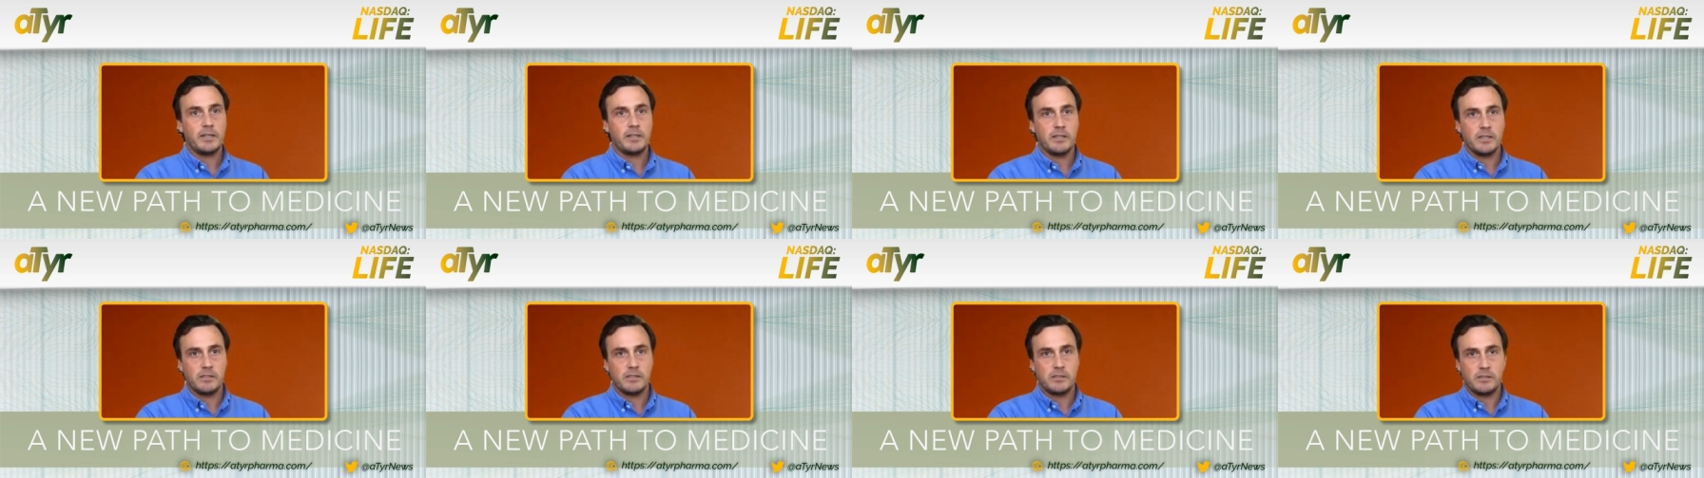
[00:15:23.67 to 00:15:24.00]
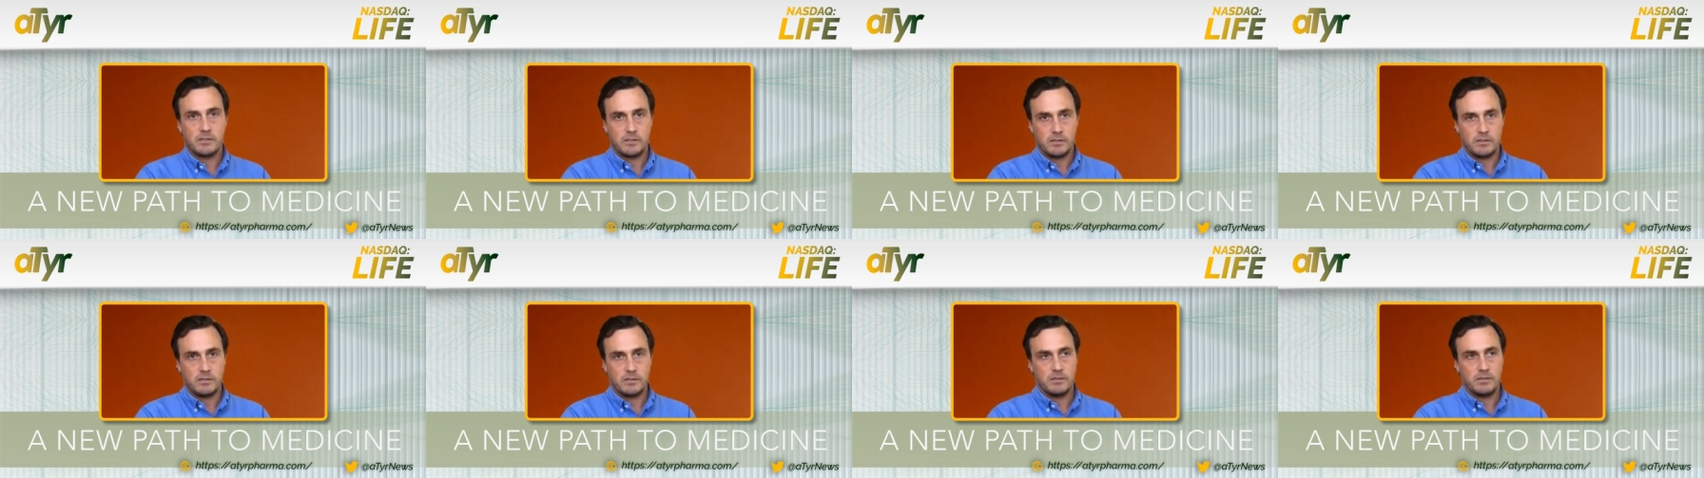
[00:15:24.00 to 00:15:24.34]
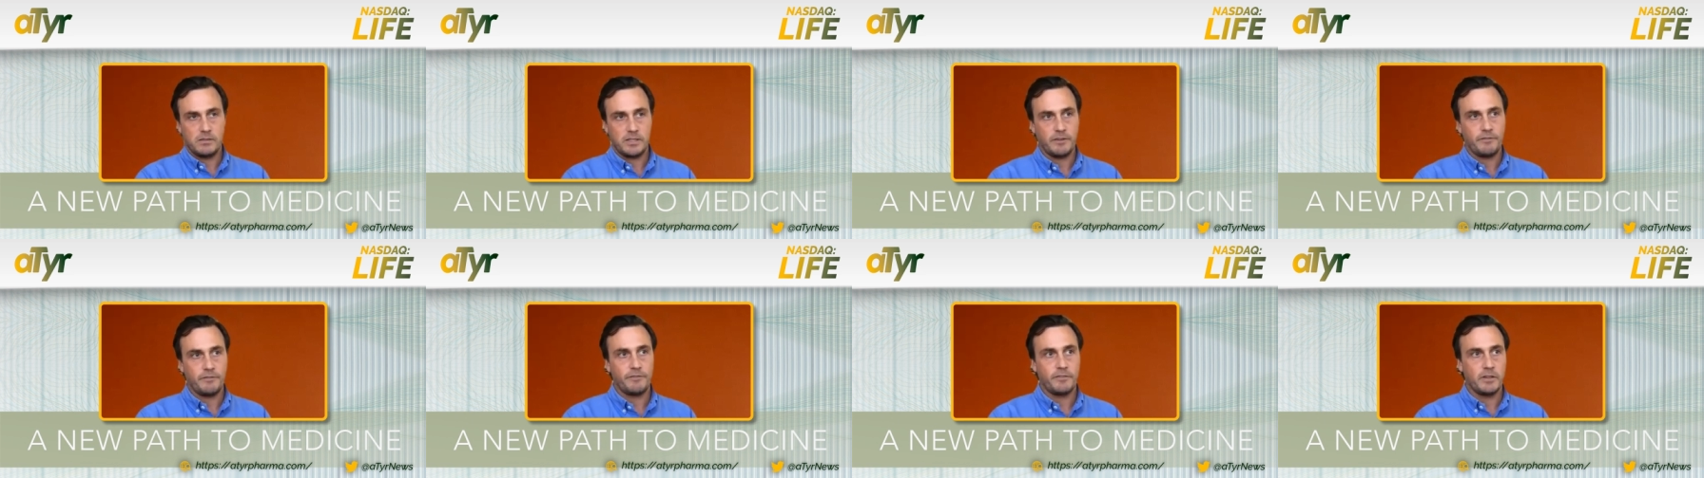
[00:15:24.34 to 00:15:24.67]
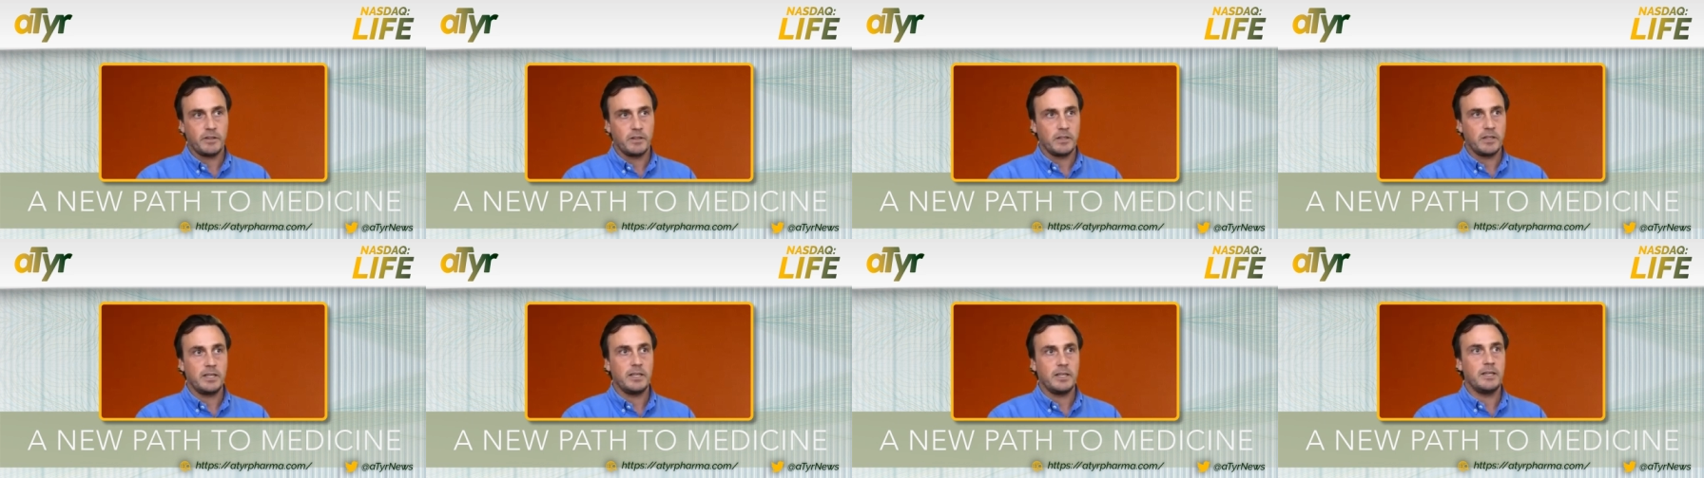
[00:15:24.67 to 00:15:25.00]
There's
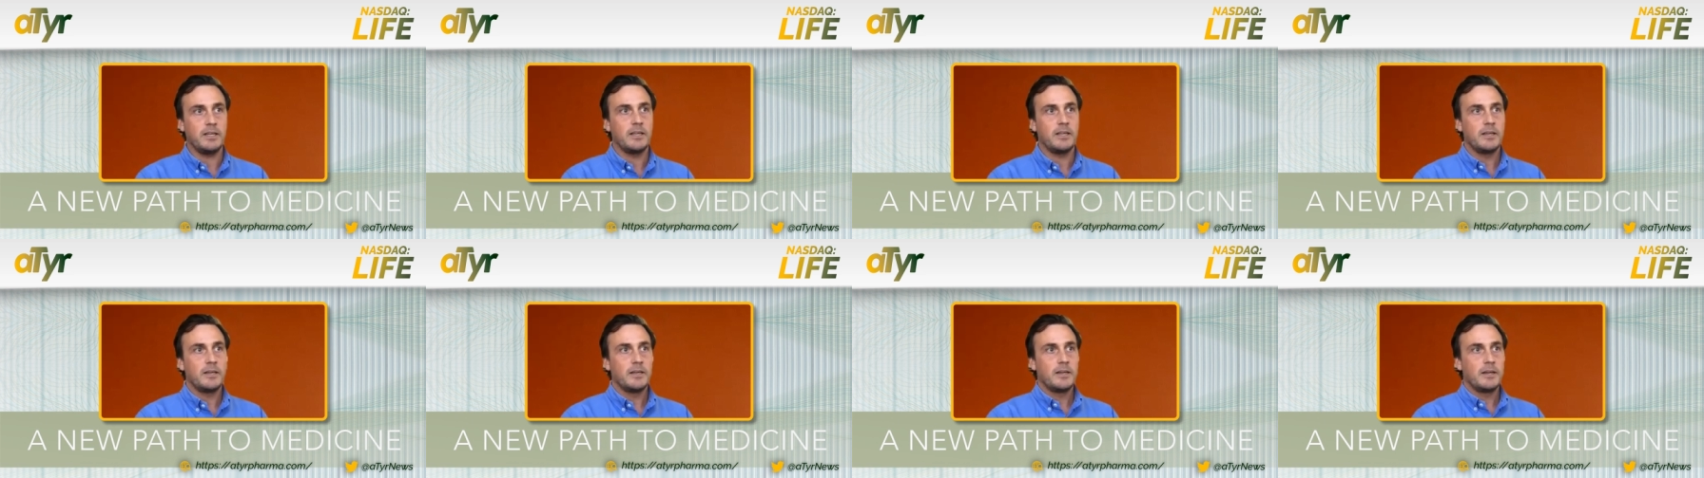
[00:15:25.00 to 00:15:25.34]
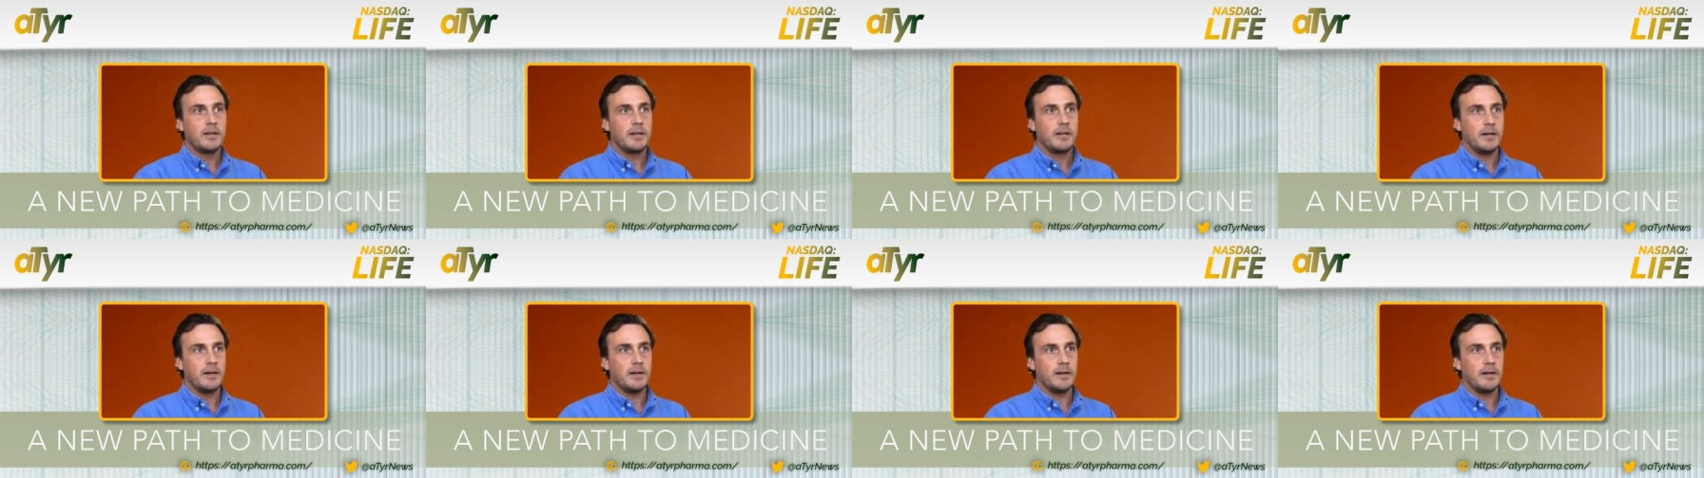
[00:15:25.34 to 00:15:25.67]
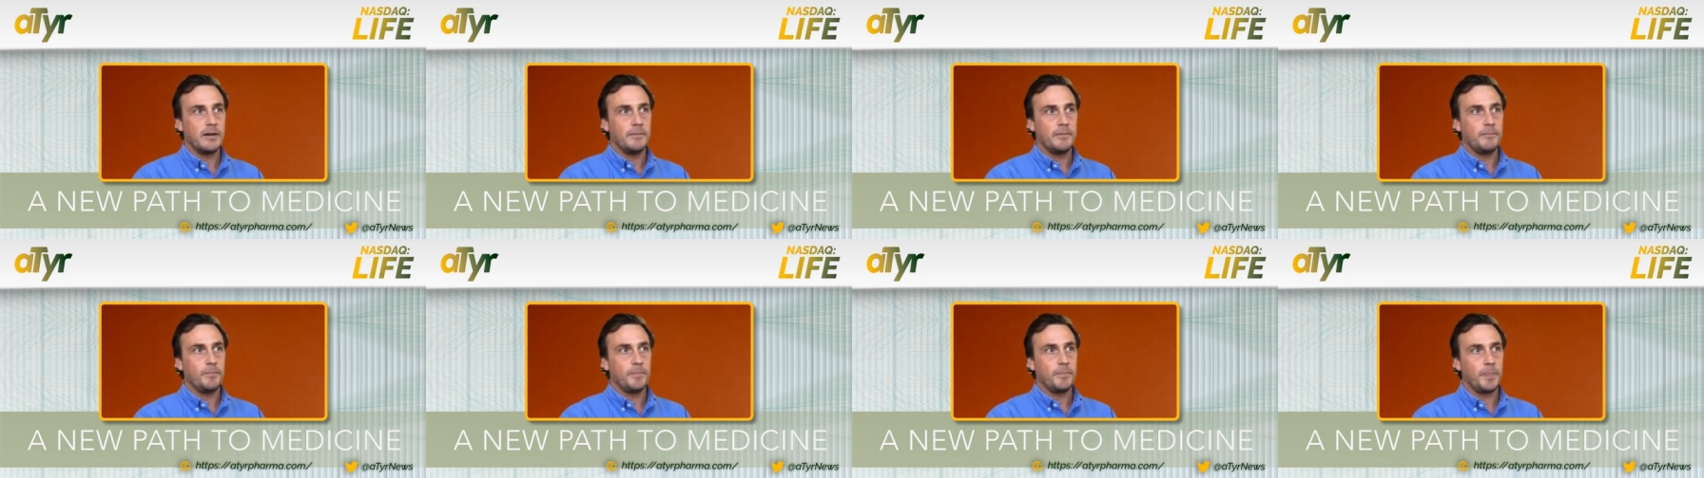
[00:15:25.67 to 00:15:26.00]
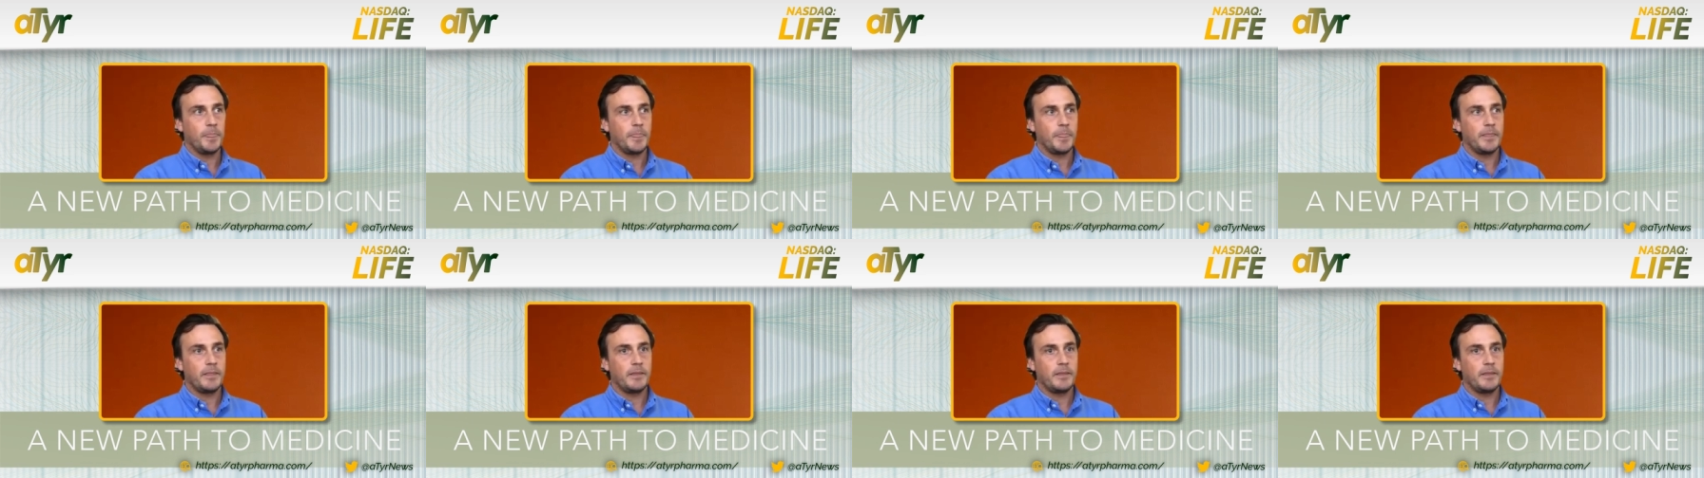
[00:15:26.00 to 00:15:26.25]
definitely, um,